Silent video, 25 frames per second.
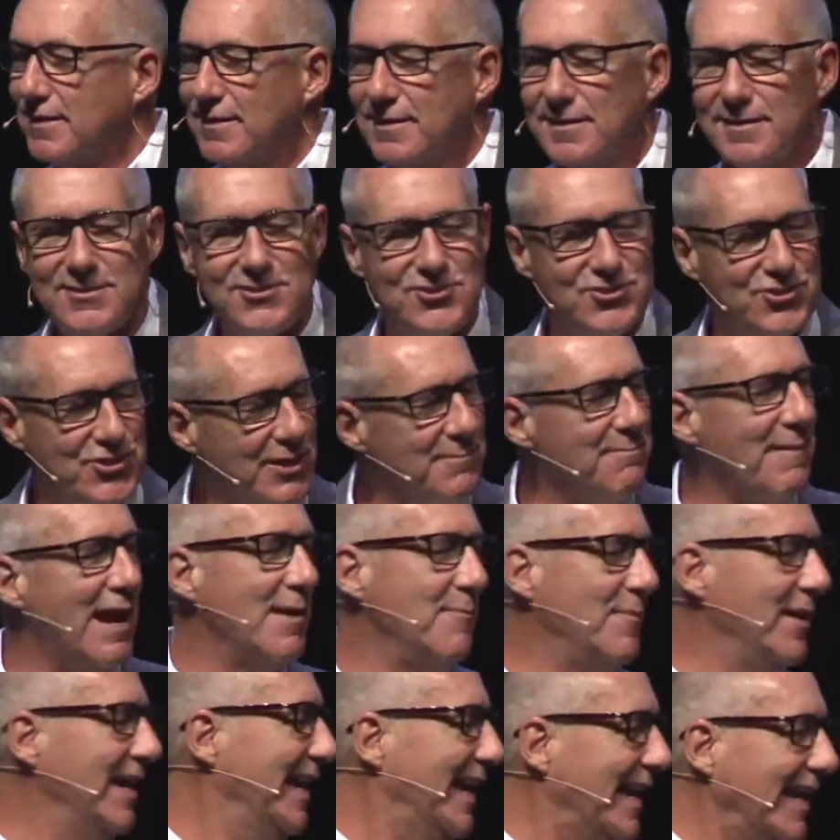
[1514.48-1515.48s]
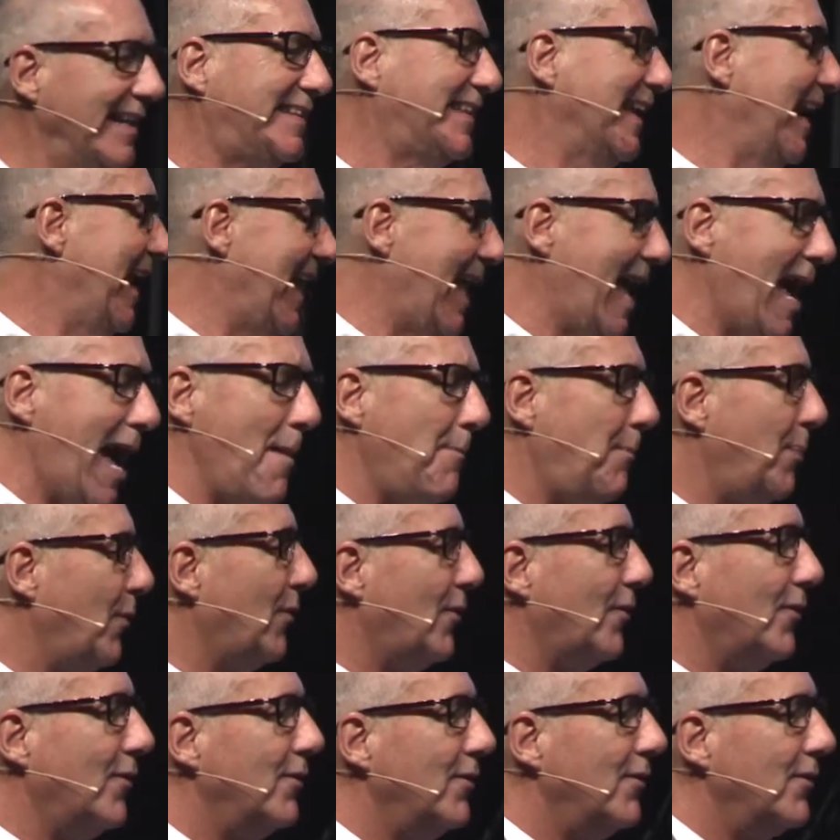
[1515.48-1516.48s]
She made me eat that apple.
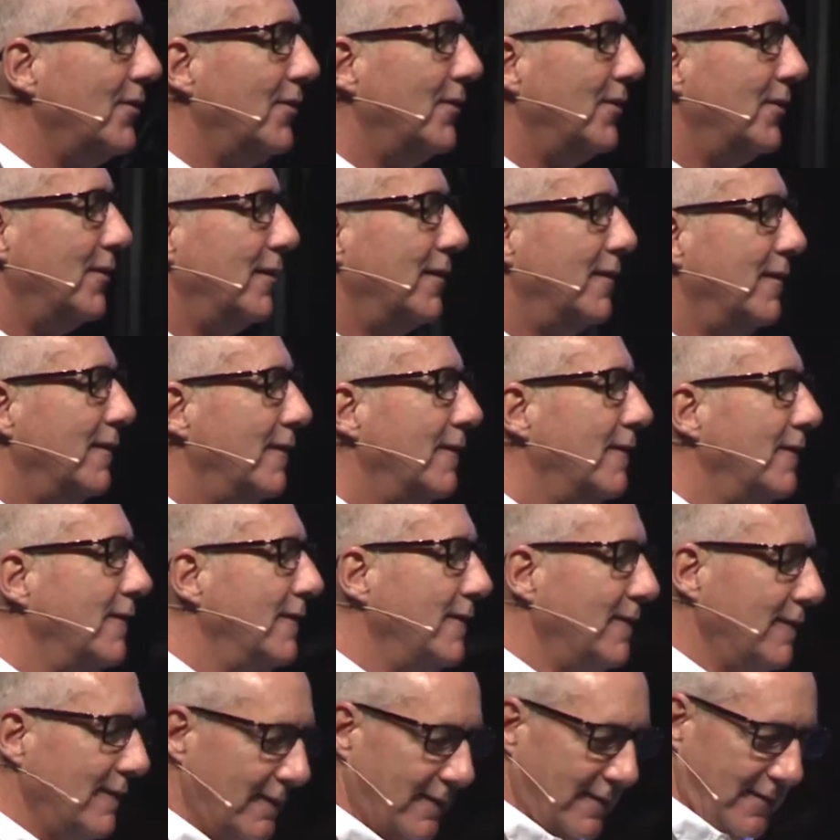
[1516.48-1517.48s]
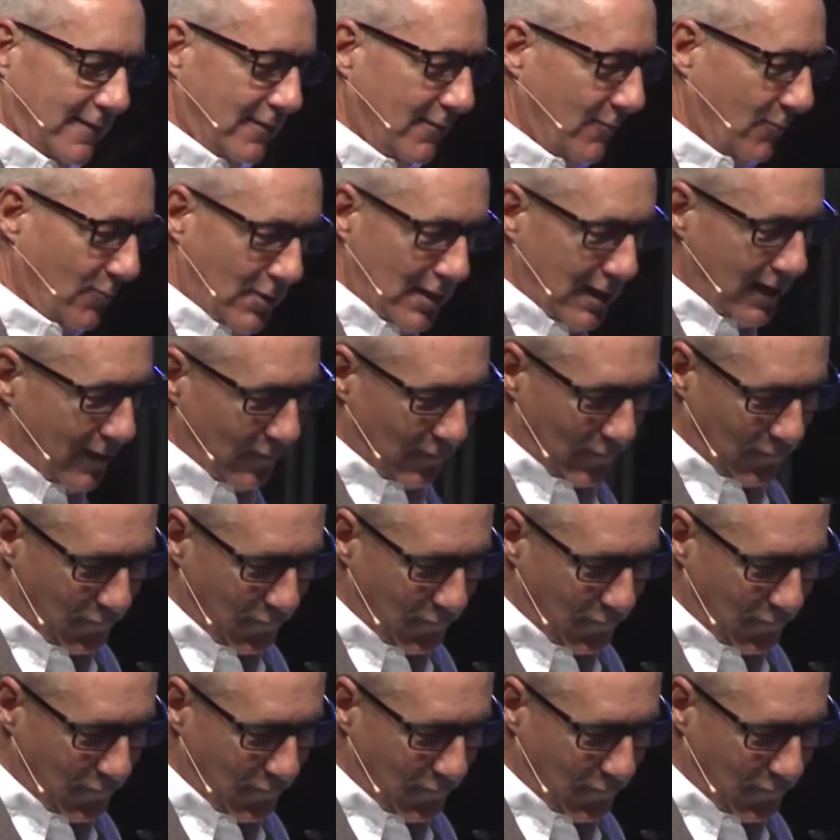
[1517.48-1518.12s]
Whatever